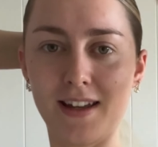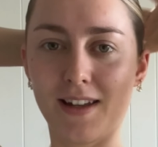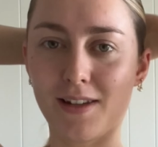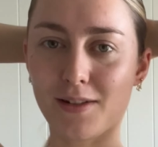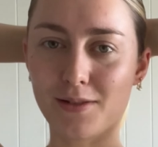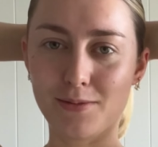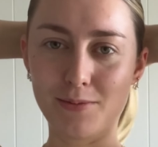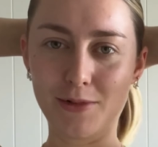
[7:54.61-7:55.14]

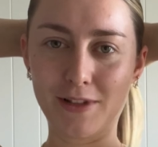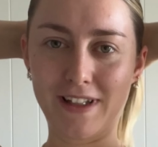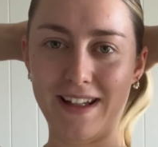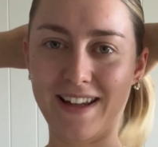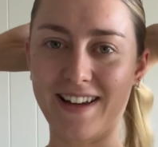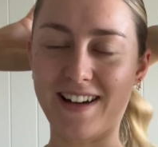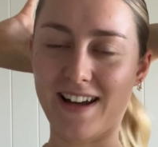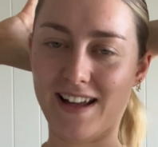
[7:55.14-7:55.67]
Good morning,
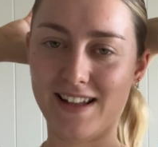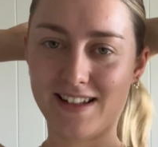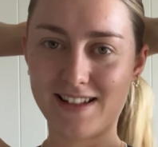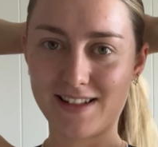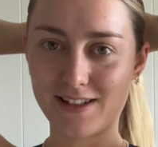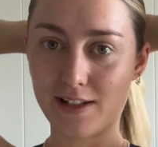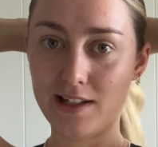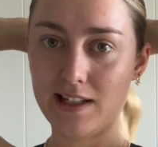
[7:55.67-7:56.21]
guys.
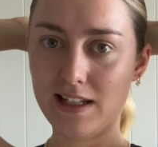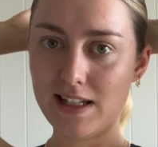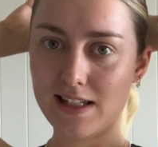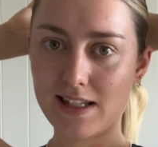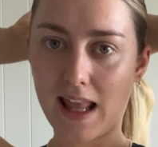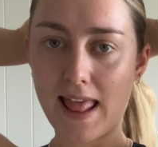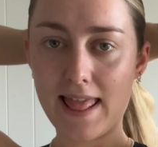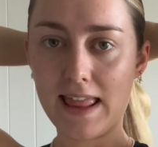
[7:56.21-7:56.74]
So it is
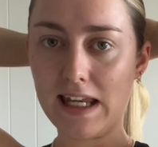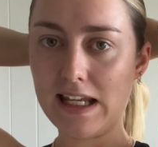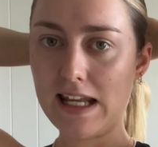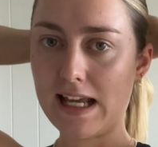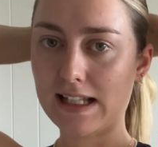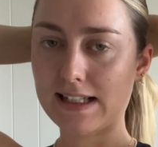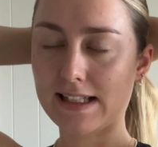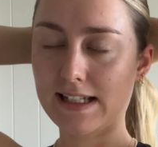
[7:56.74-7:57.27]
the
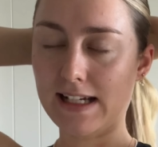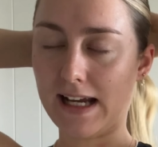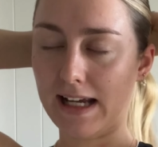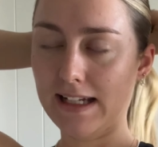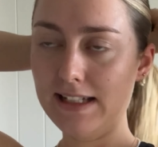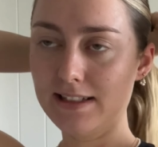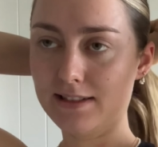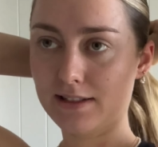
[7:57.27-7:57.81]
next
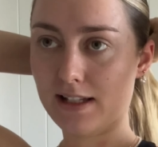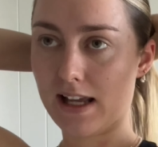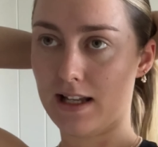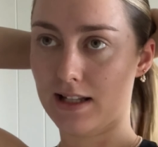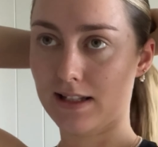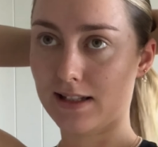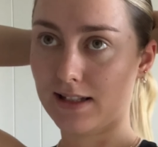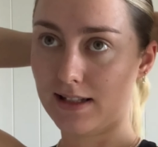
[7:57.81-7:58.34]
day,
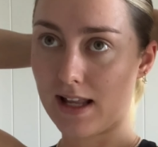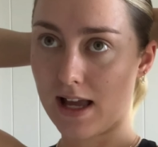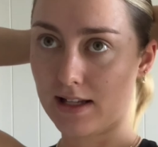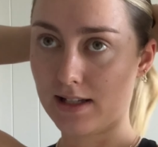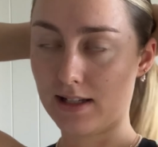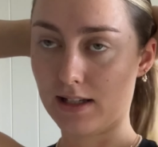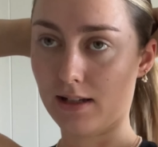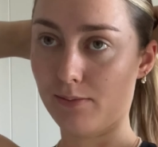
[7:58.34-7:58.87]
a
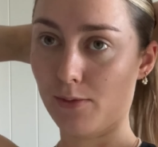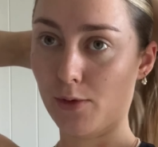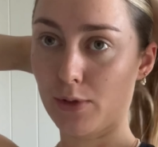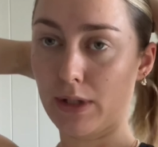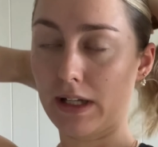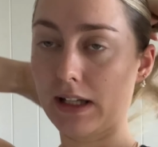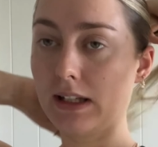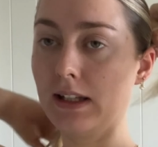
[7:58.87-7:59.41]
Saturday
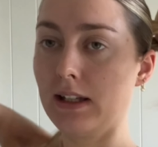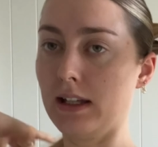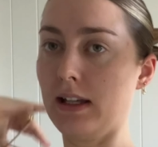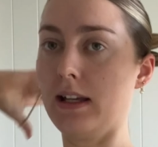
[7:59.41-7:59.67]
morning,